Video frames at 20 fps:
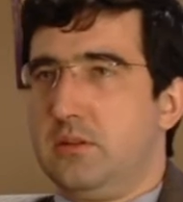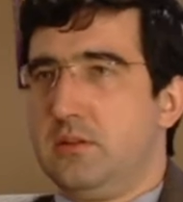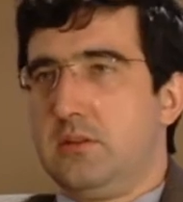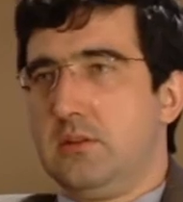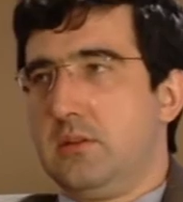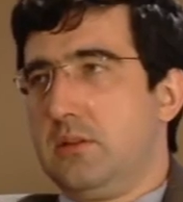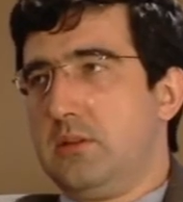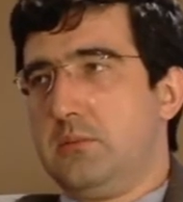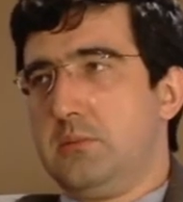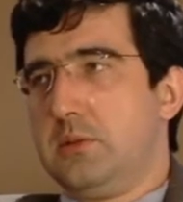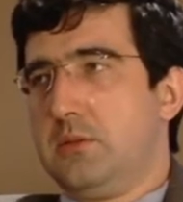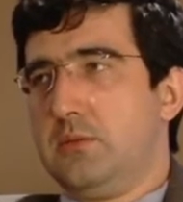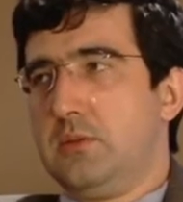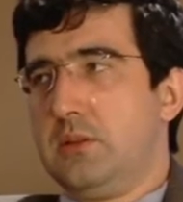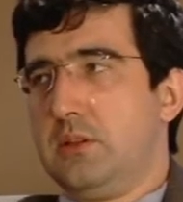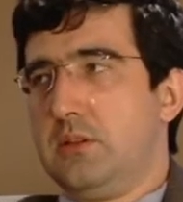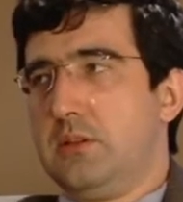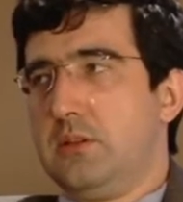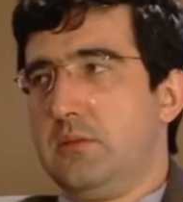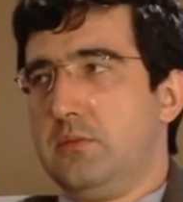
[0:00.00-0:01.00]
know. I mean,
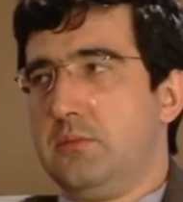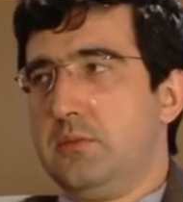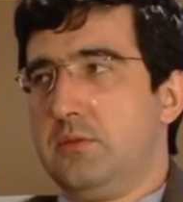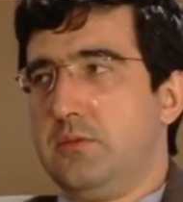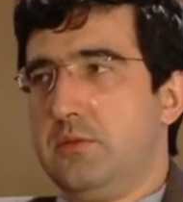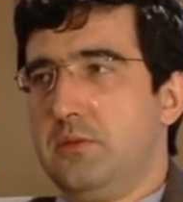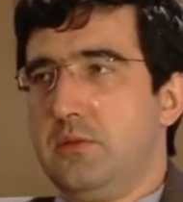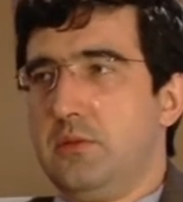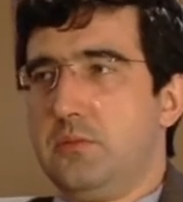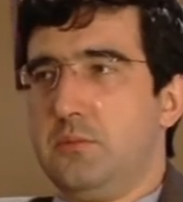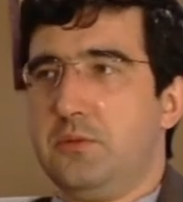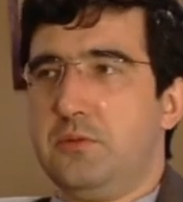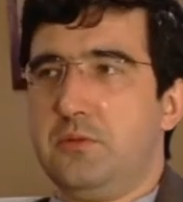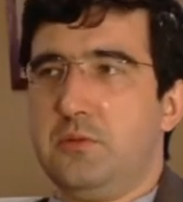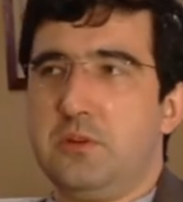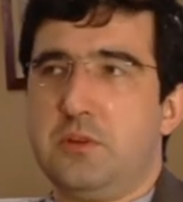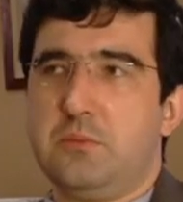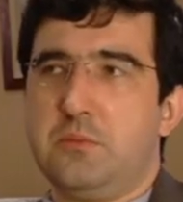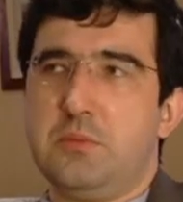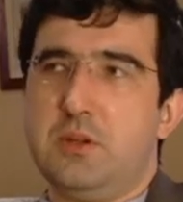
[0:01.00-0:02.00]
when before
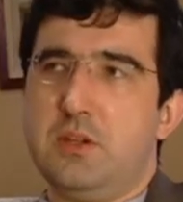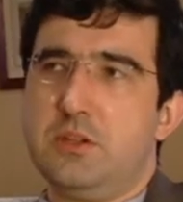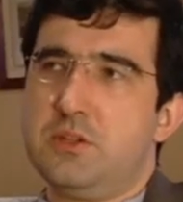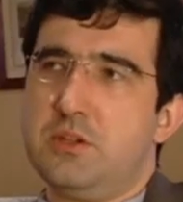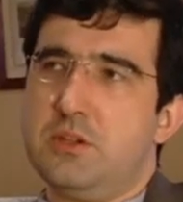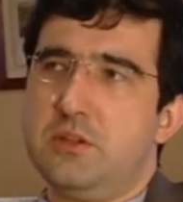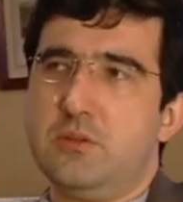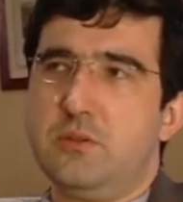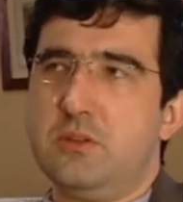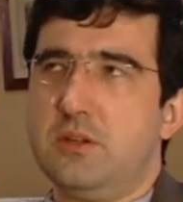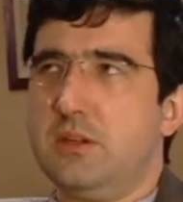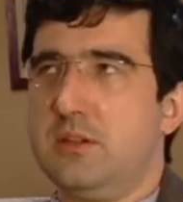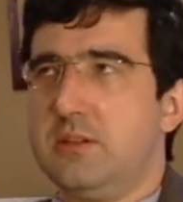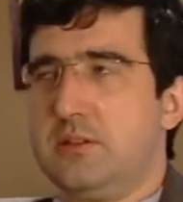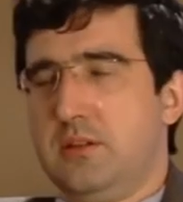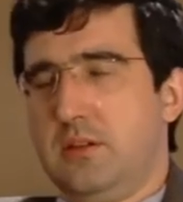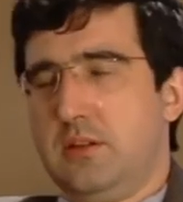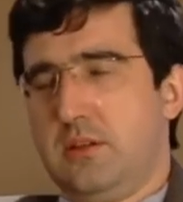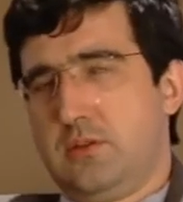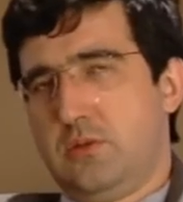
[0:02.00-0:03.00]
a match, I don't really
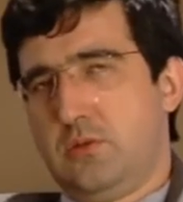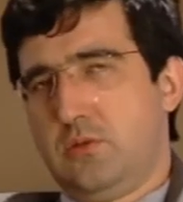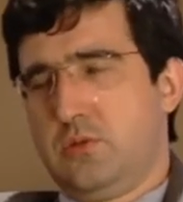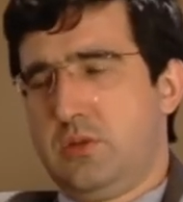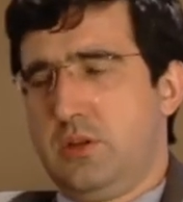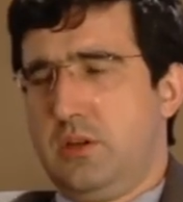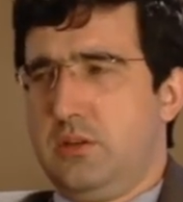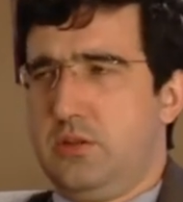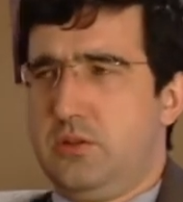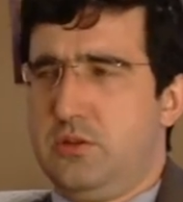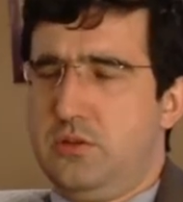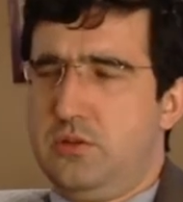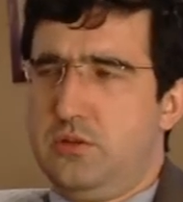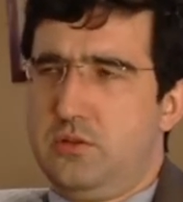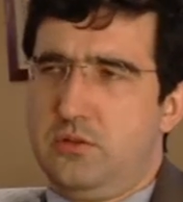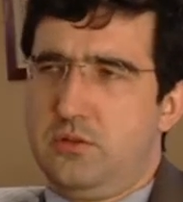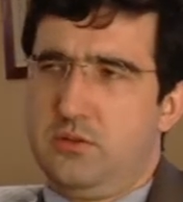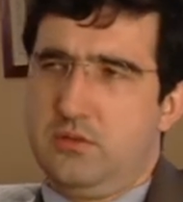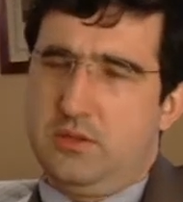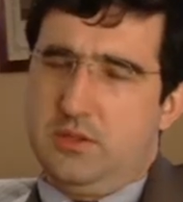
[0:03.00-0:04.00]
start to judge, you know,
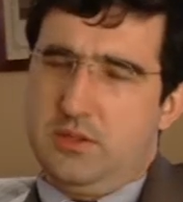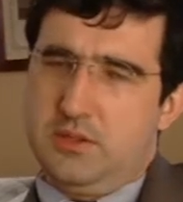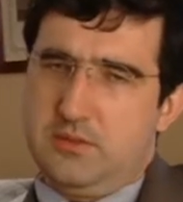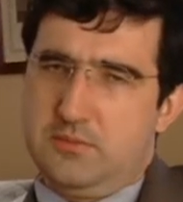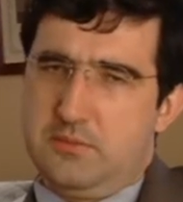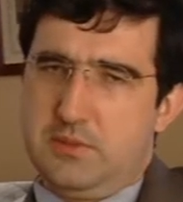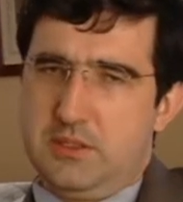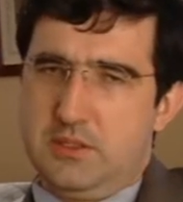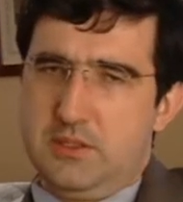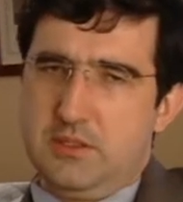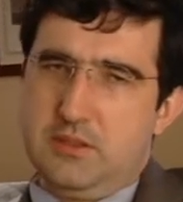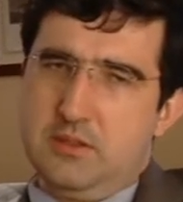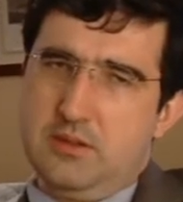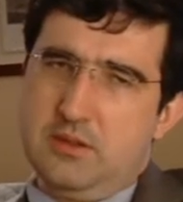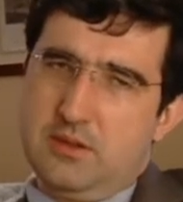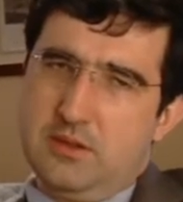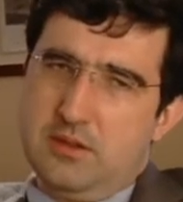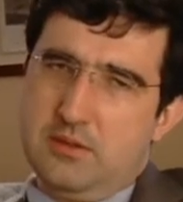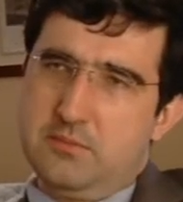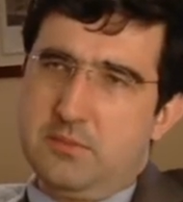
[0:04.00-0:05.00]
oh, he's better
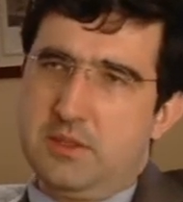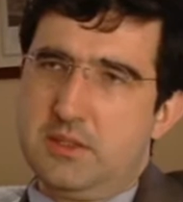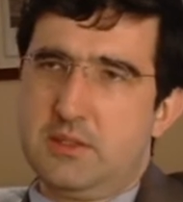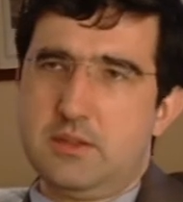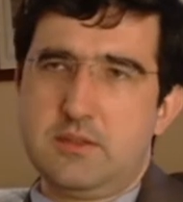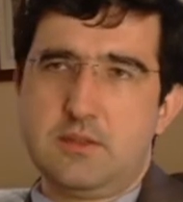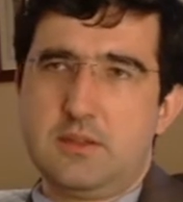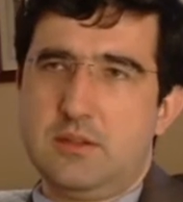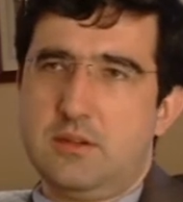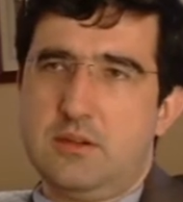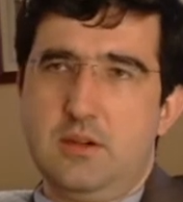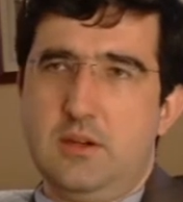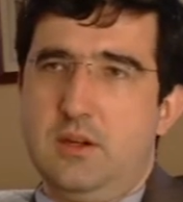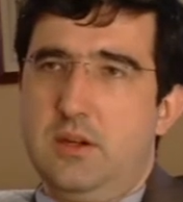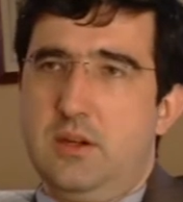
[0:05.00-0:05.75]
here, I'm better there.